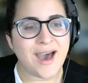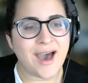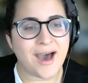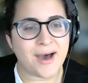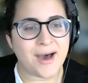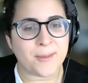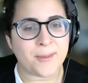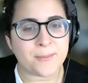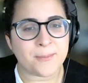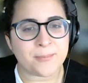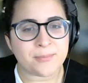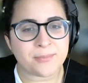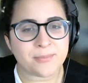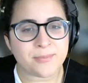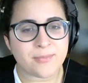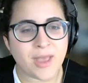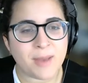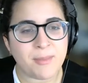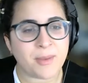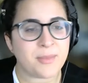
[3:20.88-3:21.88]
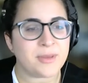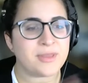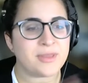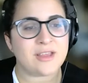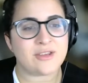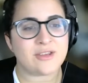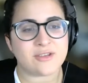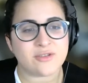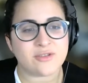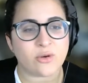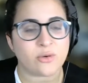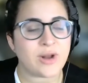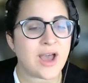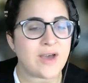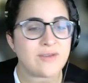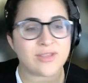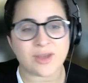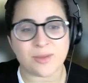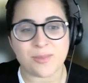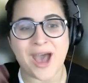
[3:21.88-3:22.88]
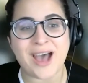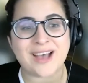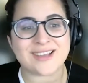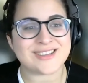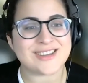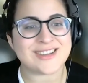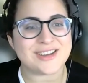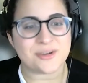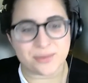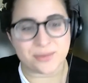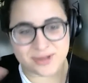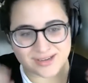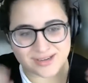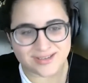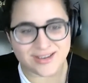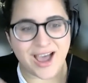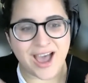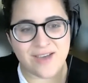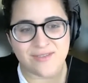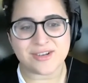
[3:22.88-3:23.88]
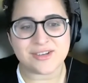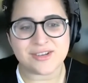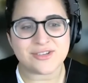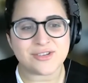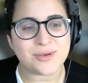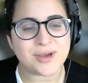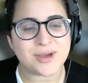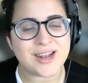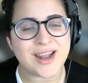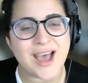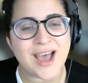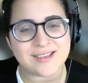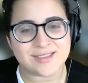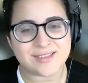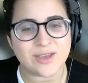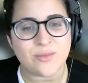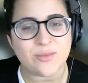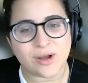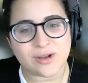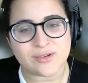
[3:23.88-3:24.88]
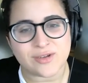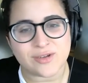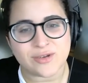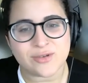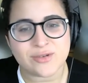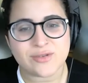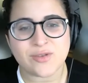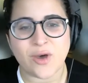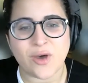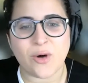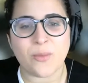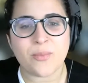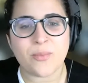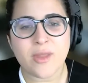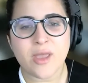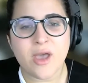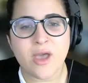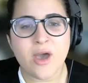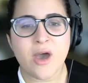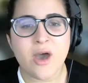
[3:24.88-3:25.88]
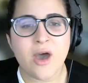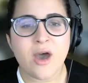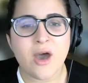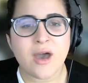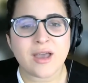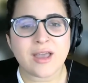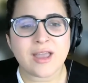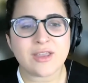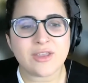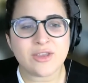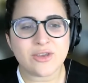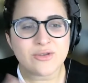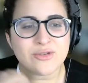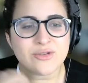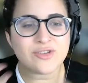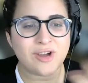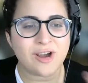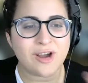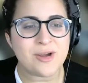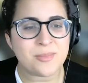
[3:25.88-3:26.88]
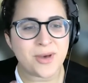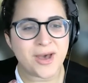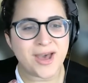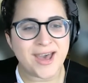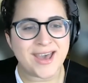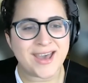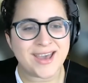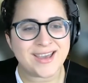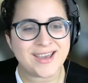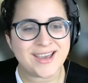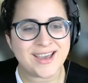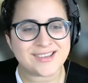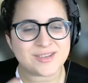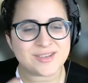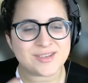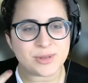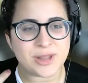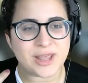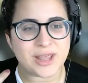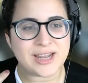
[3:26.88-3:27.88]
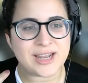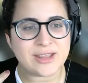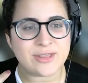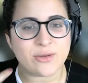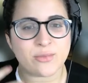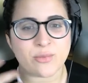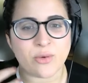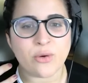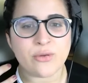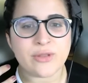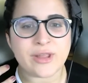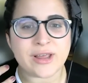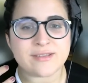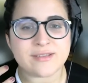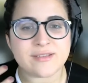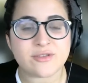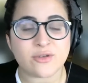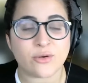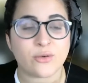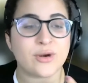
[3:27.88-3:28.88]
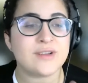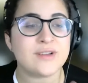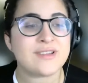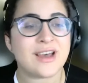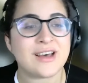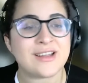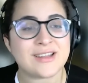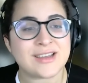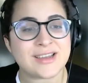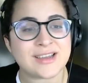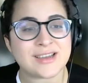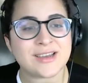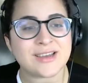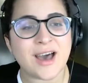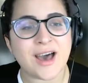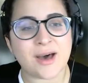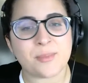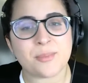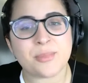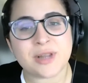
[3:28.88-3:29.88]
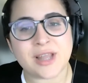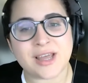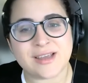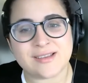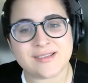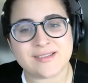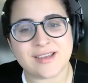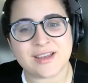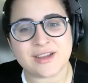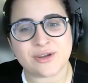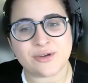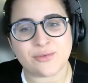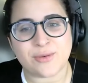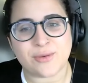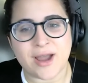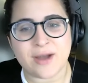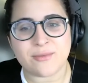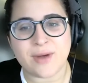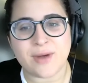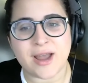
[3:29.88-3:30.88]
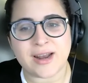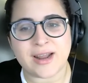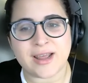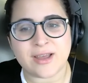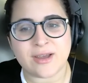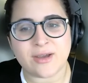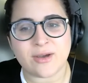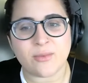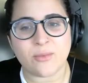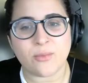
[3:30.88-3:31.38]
And maybe they just don't have the capacity to really dive into it as they want to. So can you start by explaining the role that storytelling plays in grant writing?